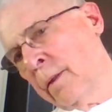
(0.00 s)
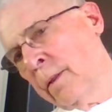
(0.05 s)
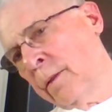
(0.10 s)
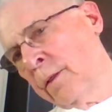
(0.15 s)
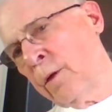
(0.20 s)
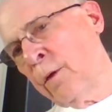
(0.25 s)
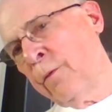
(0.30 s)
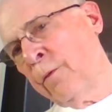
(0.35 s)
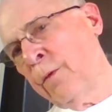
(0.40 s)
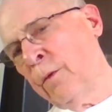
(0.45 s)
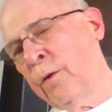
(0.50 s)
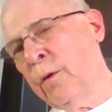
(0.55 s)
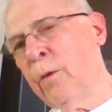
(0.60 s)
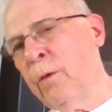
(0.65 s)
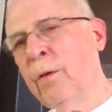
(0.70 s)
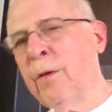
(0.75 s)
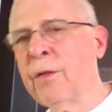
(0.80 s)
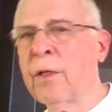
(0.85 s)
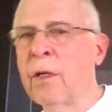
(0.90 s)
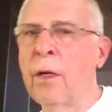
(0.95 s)
so if you do
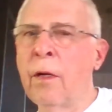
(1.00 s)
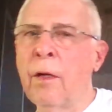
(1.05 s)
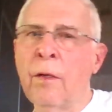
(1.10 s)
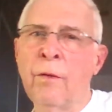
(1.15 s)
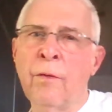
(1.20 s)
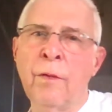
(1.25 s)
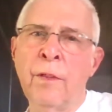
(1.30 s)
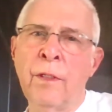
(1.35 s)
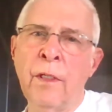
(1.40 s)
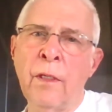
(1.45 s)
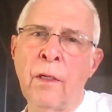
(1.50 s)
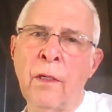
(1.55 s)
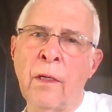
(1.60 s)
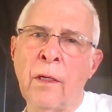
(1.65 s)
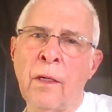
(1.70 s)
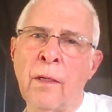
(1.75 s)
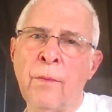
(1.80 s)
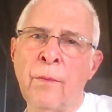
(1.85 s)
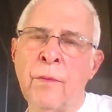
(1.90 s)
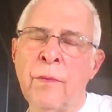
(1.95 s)
this a hundred
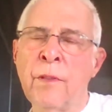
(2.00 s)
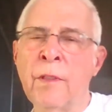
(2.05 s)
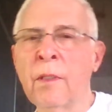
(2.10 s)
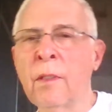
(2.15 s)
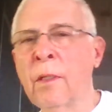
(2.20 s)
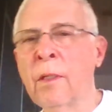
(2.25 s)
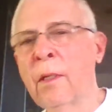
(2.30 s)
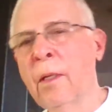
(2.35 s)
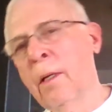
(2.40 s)
times